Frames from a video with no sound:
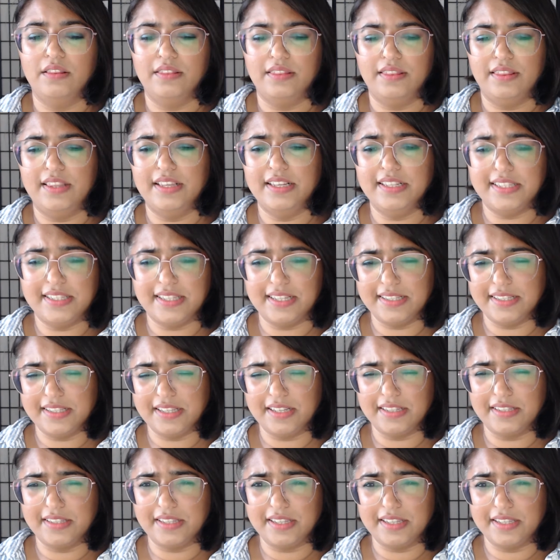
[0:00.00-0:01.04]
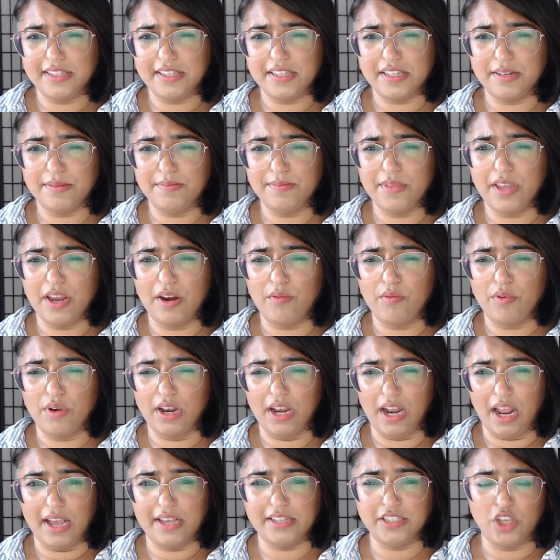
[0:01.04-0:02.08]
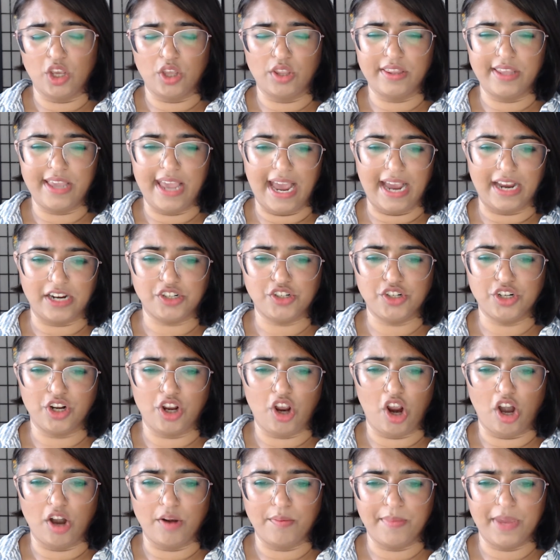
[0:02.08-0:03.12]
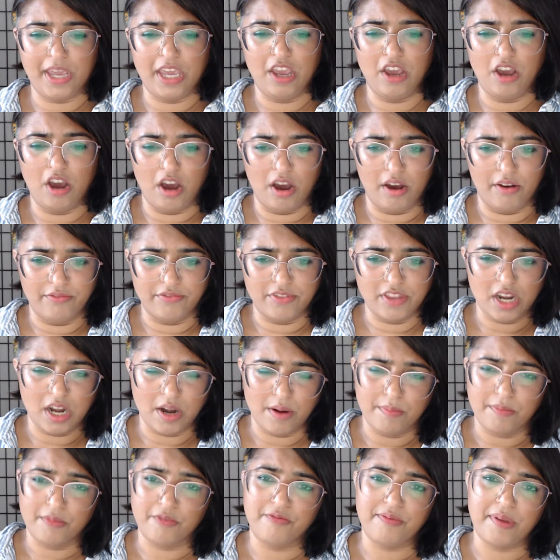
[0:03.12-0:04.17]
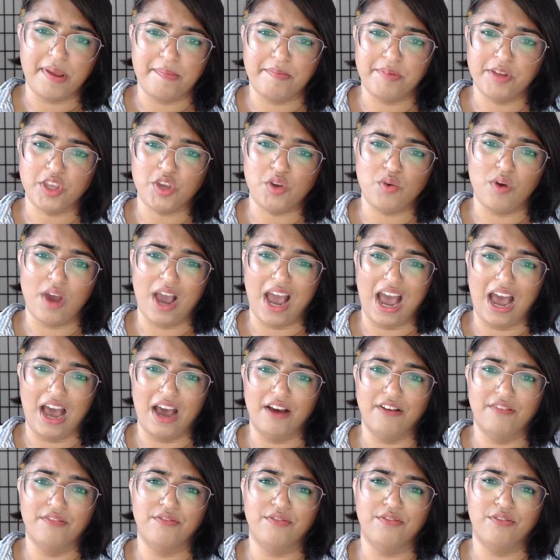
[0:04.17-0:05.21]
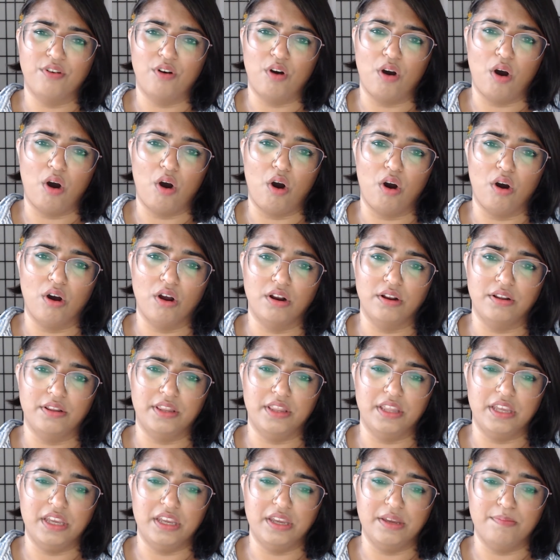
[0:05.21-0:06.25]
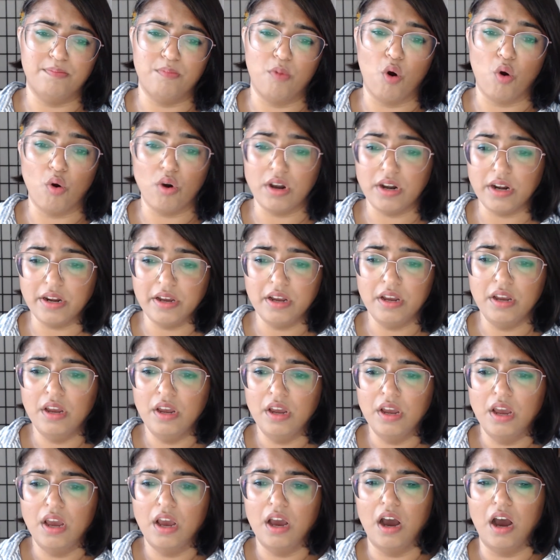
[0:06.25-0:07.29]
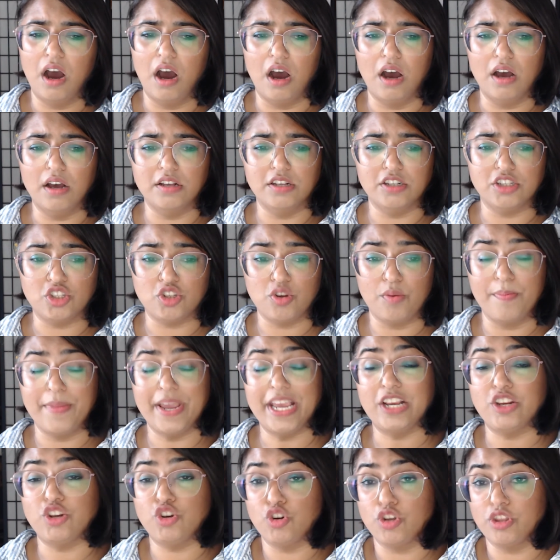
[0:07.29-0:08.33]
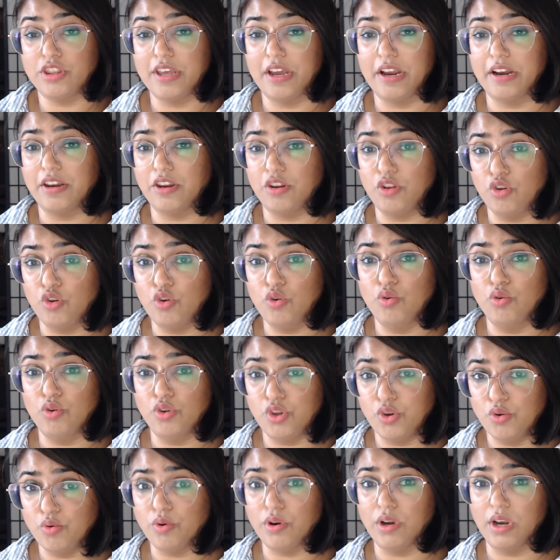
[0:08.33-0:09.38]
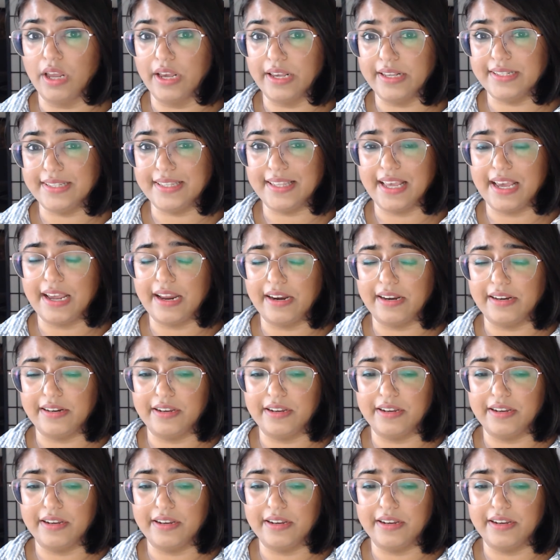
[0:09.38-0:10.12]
This is a system that relies on the action economy of the number of people you have on the board. So make sure that you utilize that.